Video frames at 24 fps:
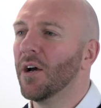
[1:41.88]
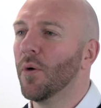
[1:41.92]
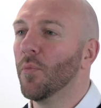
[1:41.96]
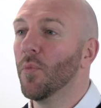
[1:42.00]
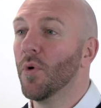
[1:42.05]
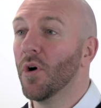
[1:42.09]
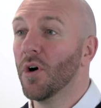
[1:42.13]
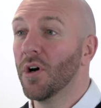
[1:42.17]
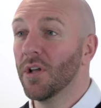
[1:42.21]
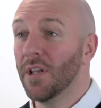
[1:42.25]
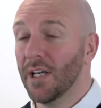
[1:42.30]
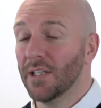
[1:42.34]

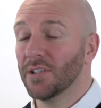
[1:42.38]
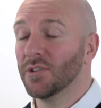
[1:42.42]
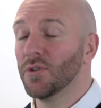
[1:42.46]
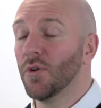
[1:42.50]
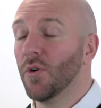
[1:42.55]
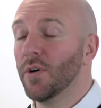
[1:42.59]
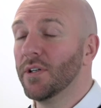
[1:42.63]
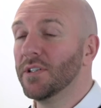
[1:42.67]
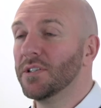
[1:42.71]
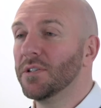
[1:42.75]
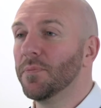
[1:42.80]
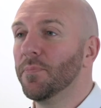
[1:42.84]
Well, that's
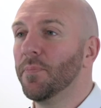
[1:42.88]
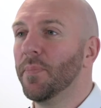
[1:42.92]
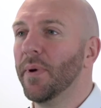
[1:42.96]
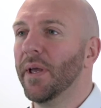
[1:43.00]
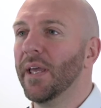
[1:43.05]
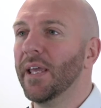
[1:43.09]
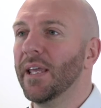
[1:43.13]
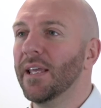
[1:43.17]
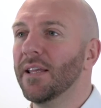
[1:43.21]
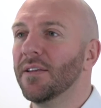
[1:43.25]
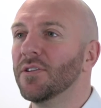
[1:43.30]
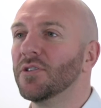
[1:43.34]
going to
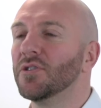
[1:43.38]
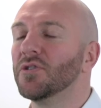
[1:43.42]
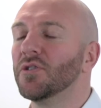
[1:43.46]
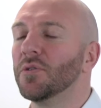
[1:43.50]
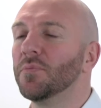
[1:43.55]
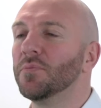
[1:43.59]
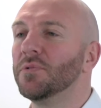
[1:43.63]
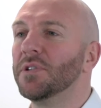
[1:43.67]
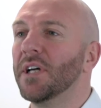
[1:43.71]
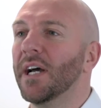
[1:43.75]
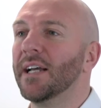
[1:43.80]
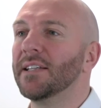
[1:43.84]
be the
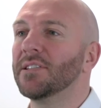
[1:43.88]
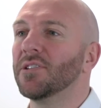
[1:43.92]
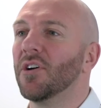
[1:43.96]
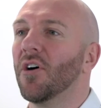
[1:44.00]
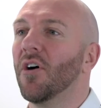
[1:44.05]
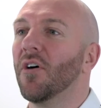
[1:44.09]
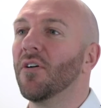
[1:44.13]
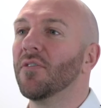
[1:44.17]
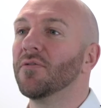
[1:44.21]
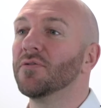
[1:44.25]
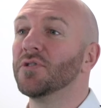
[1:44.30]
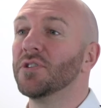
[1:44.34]

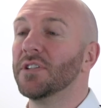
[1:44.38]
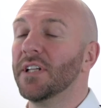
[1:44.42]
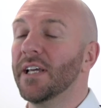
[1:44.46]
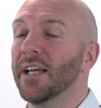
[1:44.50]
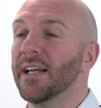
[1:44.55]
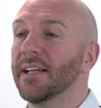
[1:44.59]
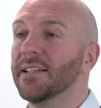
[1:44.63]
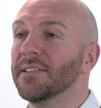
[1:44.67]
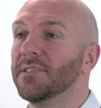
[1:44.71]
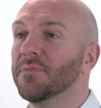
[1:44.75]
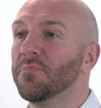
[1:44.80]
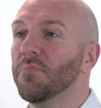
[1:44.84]
subject of
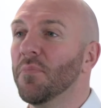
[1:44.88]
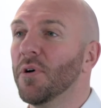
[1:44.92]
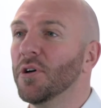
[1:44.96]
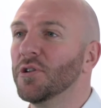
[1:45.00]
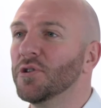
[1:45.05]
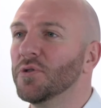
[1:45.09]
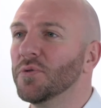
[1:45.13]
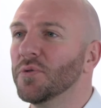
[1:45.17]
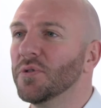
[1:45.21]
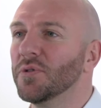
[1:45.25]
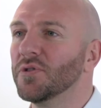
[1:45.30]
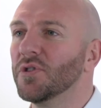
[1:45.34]
today's
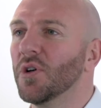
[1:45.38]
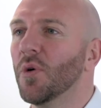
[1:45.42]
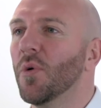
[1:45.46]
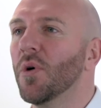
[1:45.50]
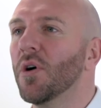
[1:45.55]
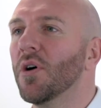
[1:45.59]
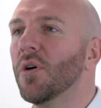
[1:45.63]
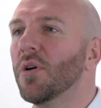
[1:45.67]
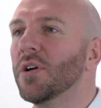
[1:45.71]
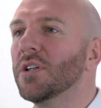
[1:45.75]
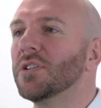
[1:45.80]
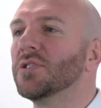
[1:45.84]
module.
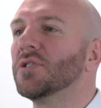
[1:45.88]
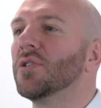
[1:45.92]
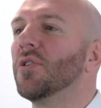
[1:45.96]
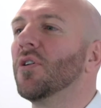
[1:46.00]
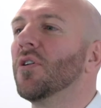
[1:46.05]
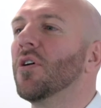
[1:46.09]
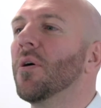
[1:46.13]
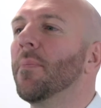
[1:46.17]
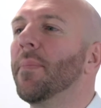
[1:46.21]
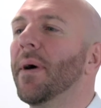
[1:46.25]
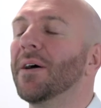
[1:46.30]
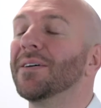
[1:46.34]
So we're going to
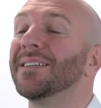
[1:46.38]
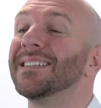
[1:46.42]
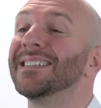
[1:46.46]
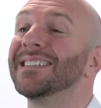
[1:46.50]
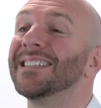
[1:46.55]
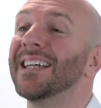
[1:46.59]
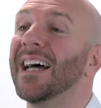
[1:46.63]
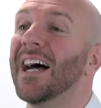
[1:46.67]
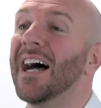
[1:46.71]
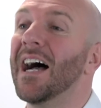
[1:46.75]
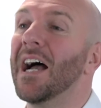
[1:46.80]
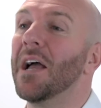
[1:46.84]
talk
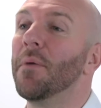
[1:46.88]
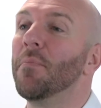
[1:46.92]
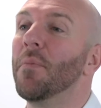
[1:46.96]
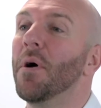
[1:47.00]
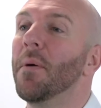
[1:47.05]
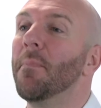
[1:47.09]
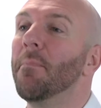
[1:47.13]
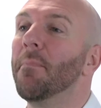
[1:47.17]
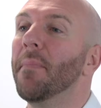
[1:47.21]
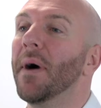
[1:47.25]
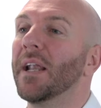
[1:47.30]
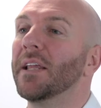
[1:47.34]
about
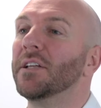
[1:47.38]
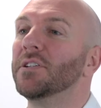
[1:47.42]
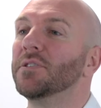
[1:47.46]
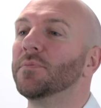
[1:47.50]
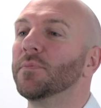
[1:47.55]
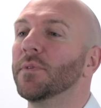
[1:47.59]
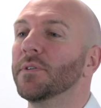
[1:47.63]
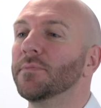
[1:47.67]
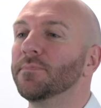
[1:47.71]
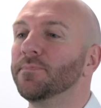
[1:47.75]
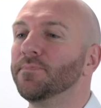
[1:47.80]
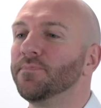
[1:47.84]
time
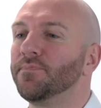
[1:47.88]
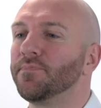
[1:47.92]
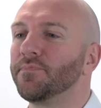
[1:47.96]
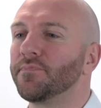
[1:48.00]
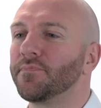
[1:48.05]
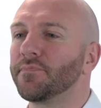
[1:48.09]
management.